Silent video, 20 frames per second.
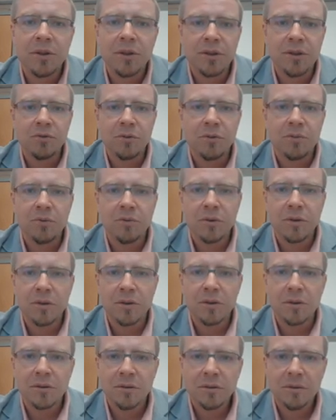notebook
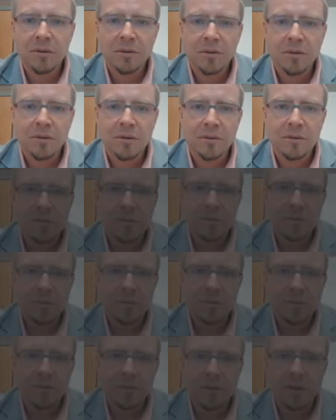
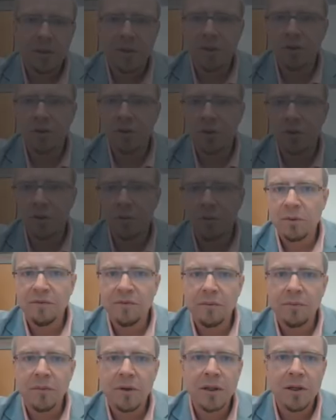that you should be
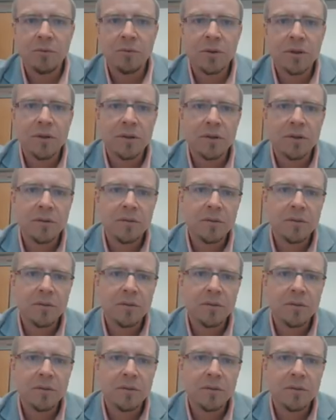familiar with.